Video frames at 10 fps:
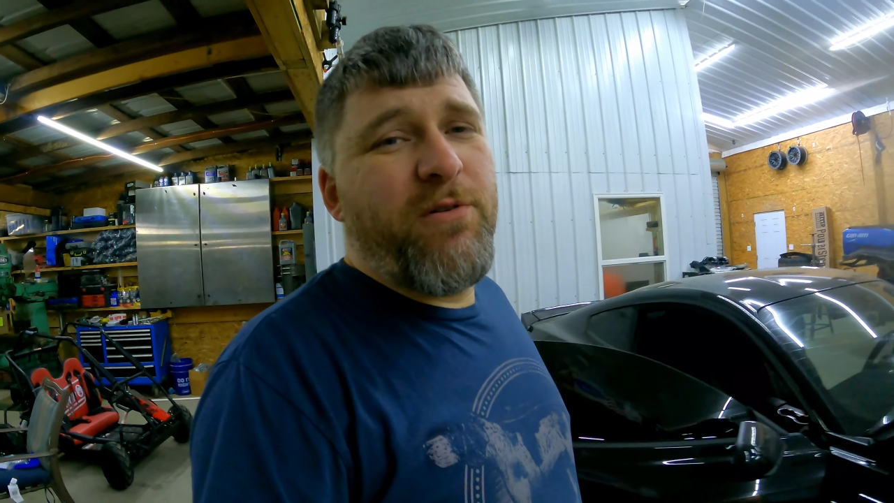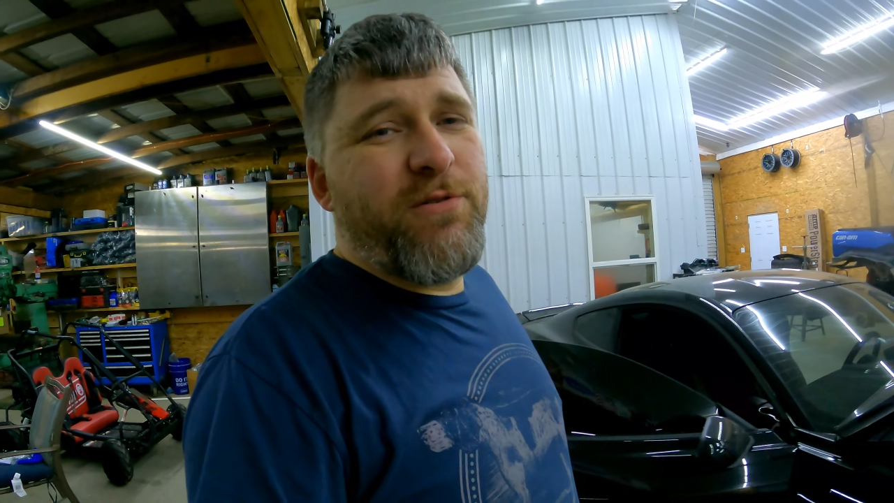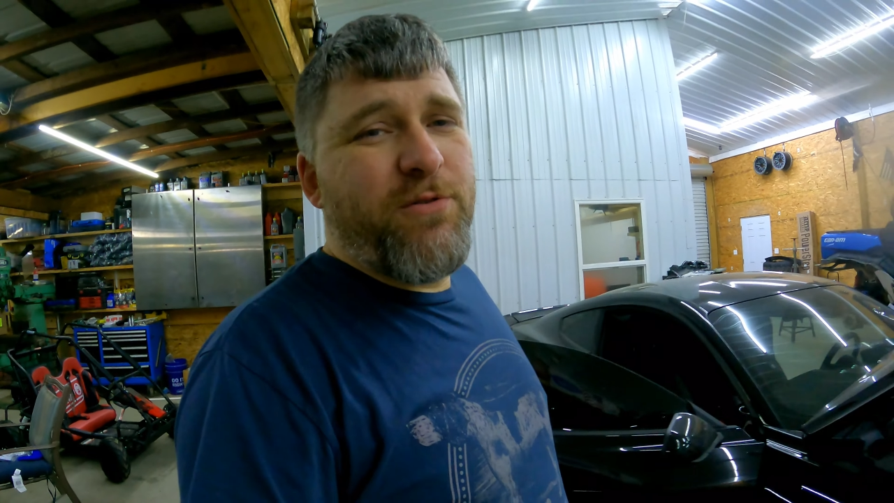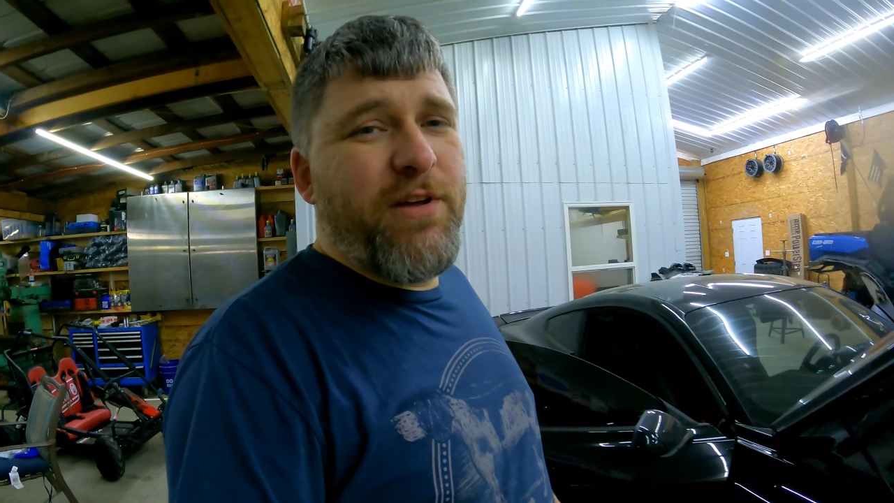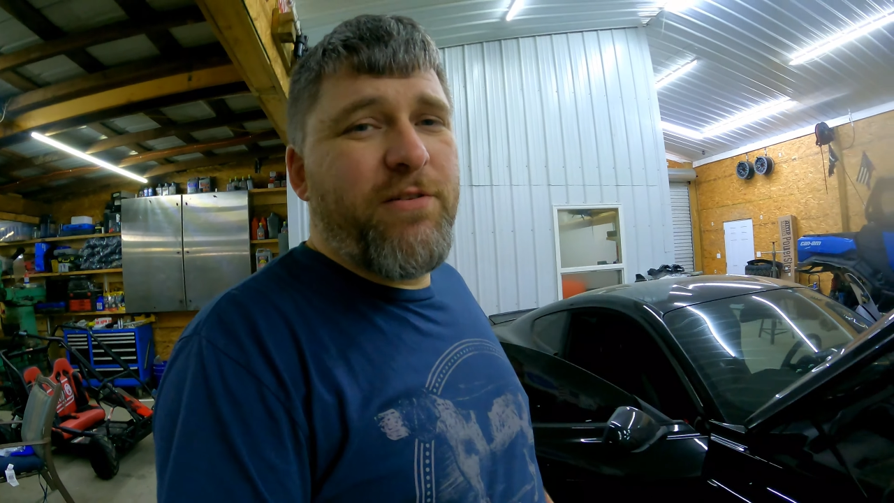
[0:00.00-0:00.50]

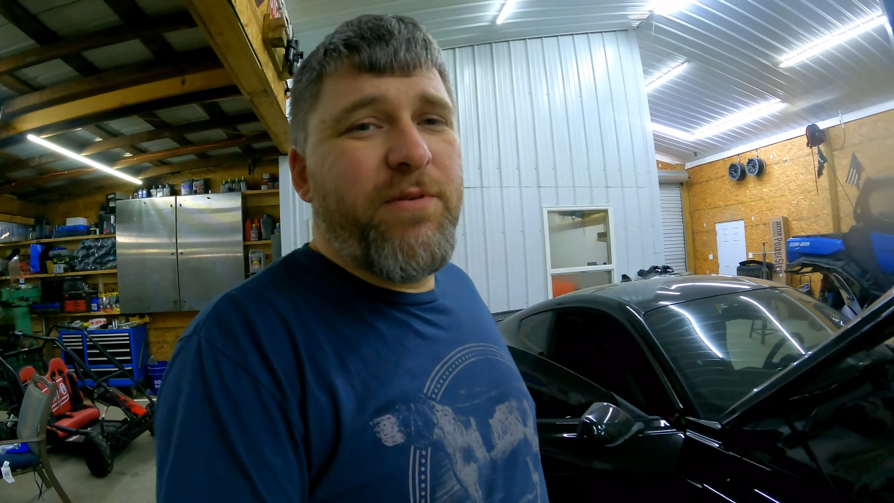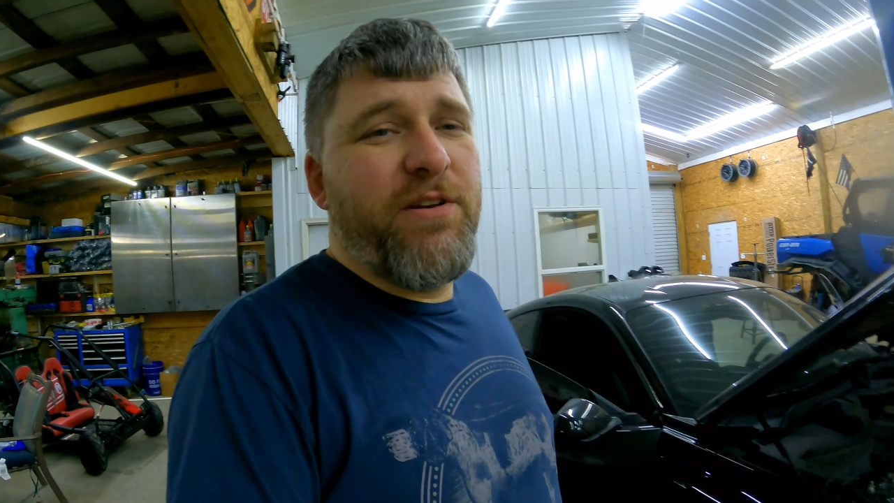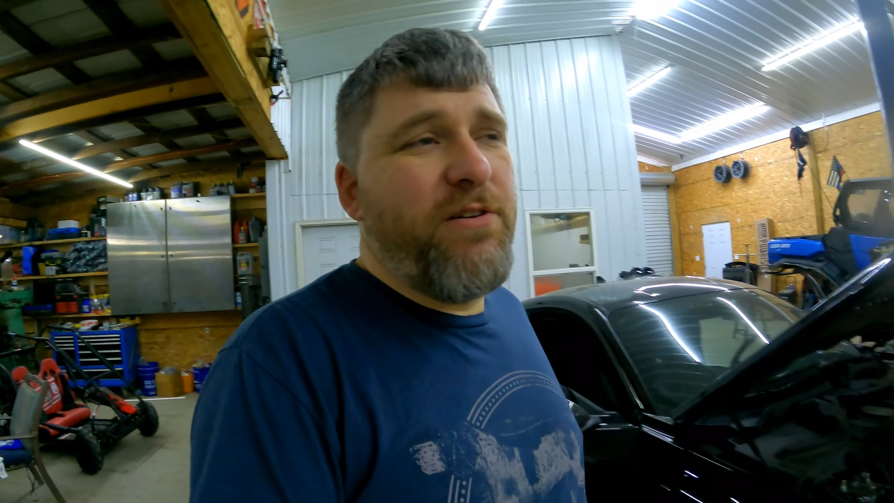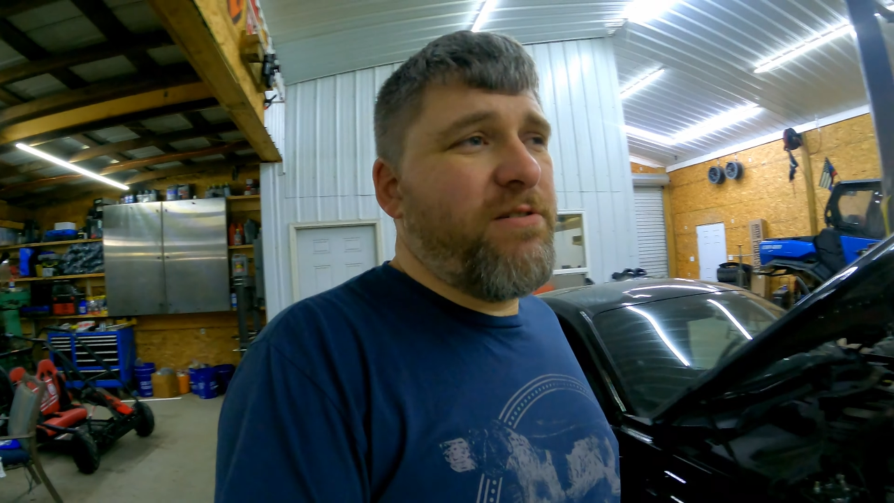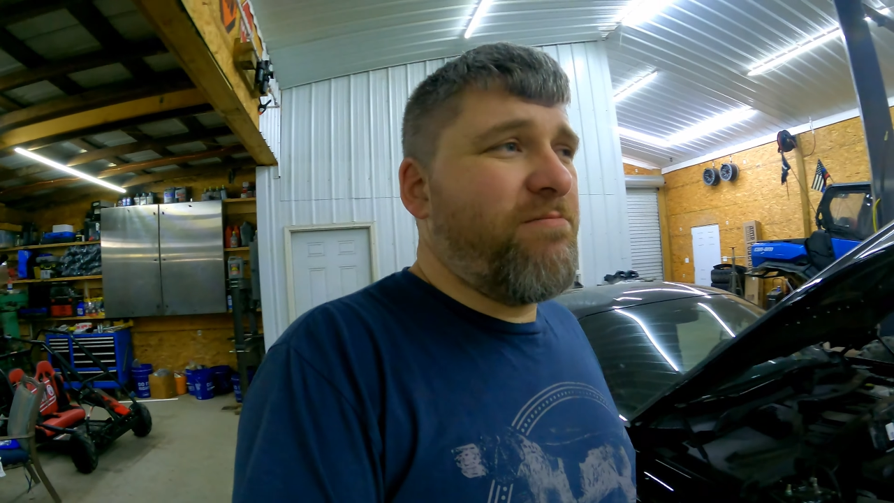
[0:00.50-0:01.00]
all was going to have to
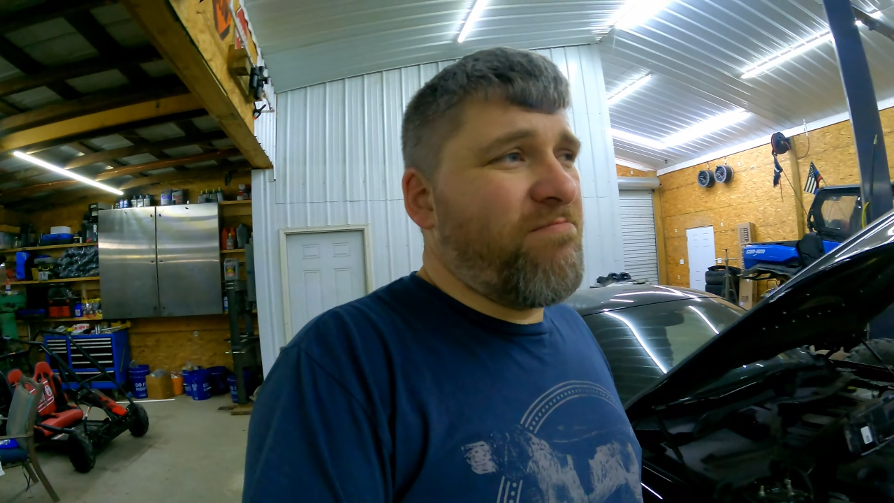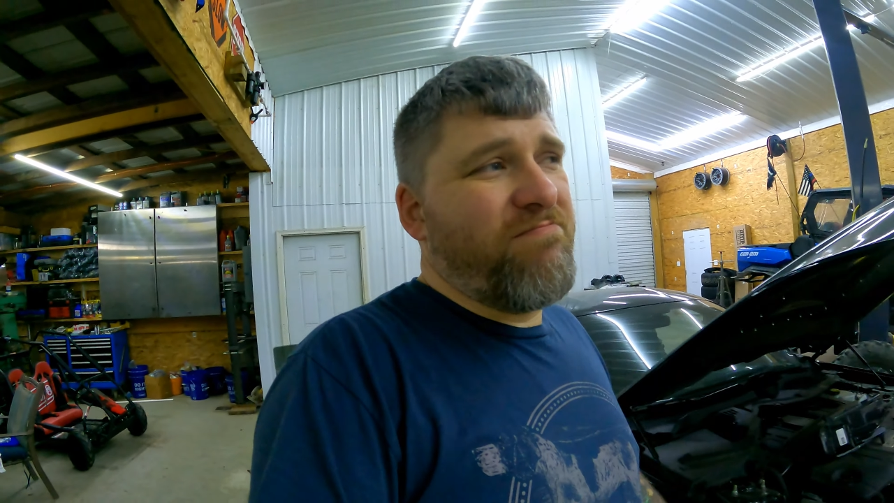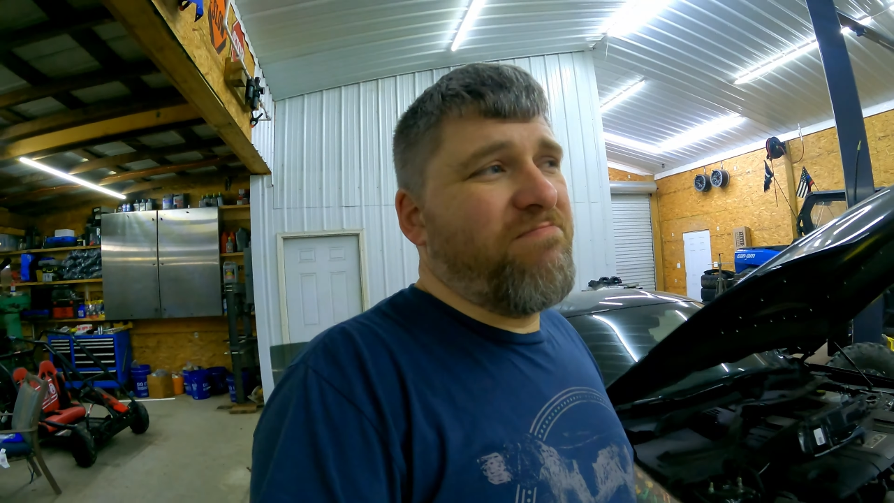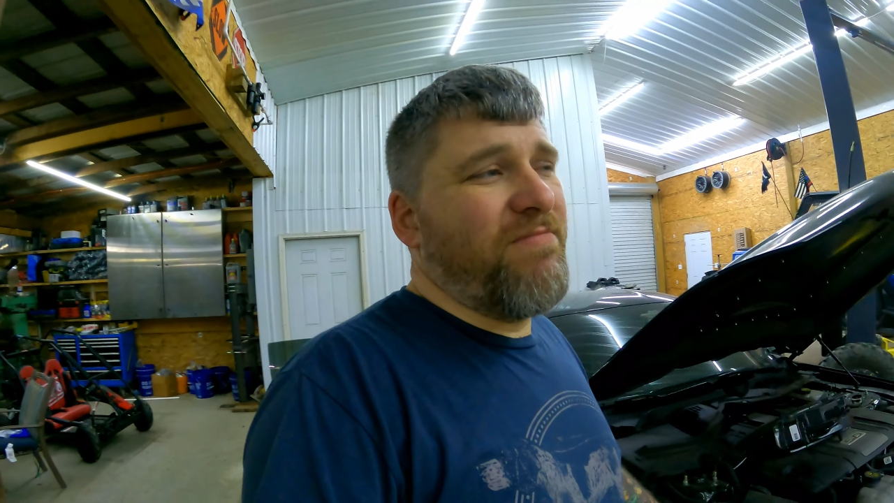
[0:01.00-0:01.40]
be done,